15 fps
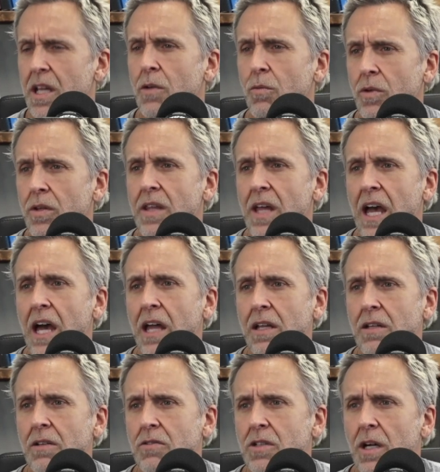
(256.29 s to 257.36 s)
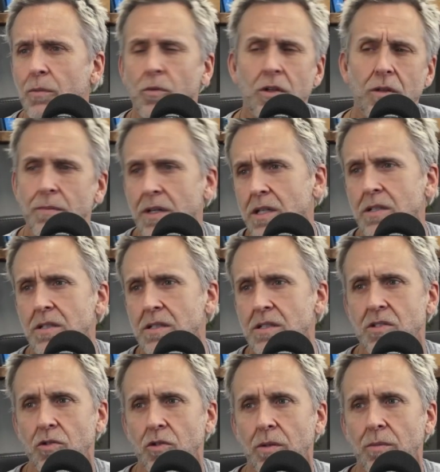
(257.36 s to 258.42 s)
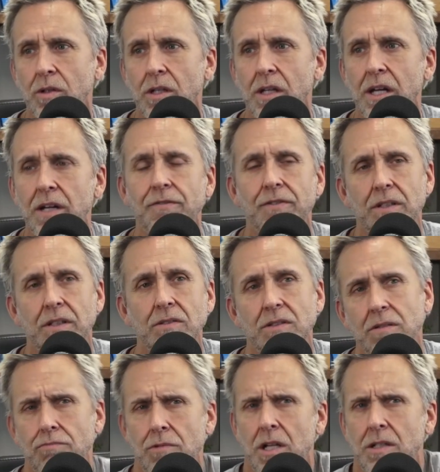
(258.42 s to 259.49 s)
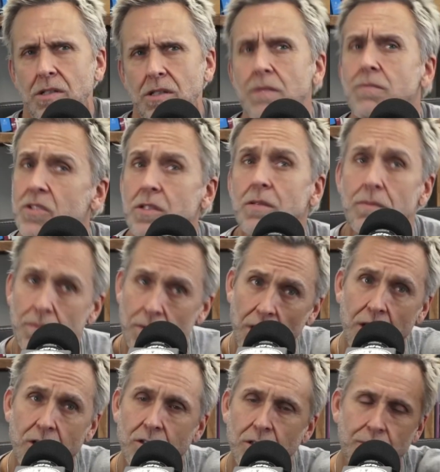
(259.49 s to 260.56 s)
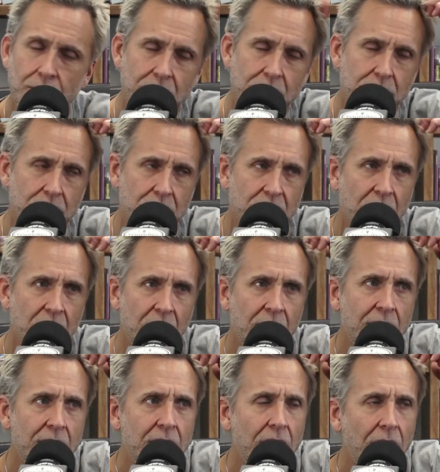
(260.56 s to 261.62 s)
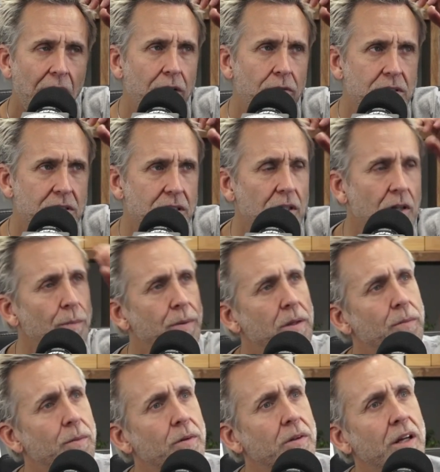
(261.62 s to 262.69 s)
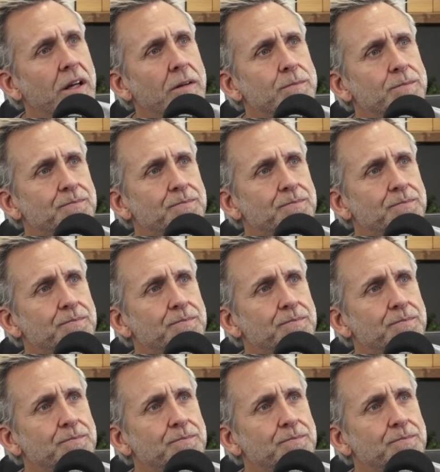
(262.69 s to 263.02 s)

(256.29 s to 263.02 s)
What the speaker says: with that and come with me to this normal life. And I was like, that seems to logically make sense. I always tell people that